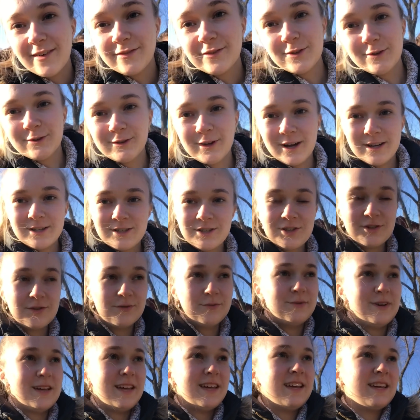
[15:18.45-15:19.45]
After lunch,
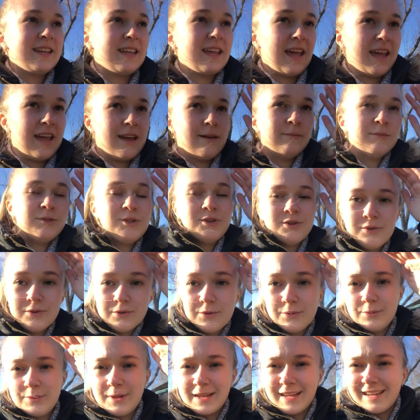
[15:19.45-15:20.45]
we came to
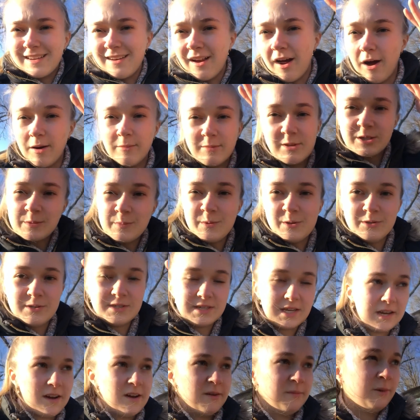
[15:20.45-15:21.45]
like an Amish
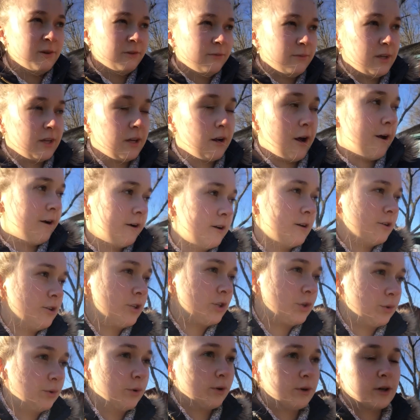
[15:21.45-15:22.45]
museum and we got a
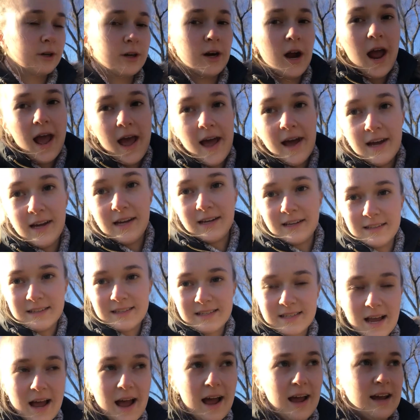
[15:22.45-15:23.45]
tour
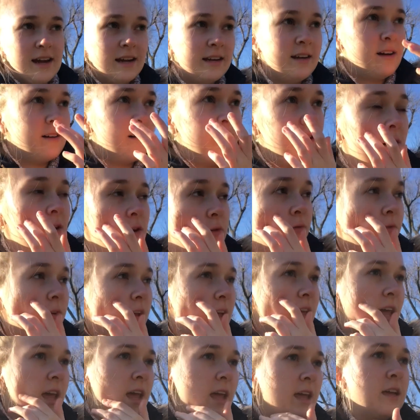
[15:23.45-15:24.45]
inside of
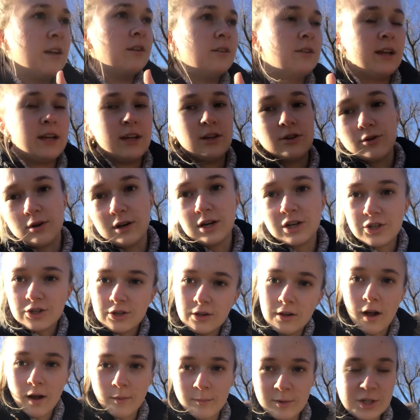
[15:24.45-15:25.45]
a like
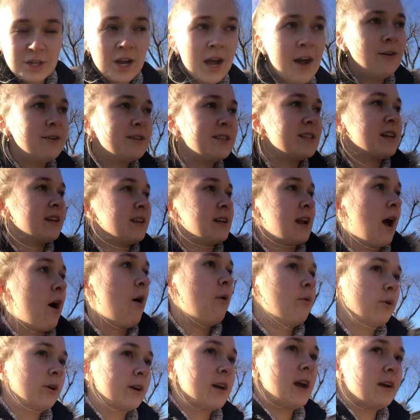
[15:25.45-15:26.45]
traditional Amish house, and
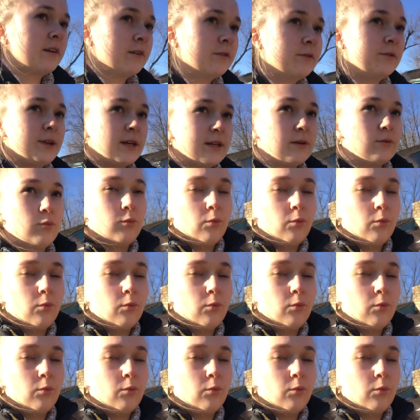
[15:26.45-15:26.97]
now we're kind of like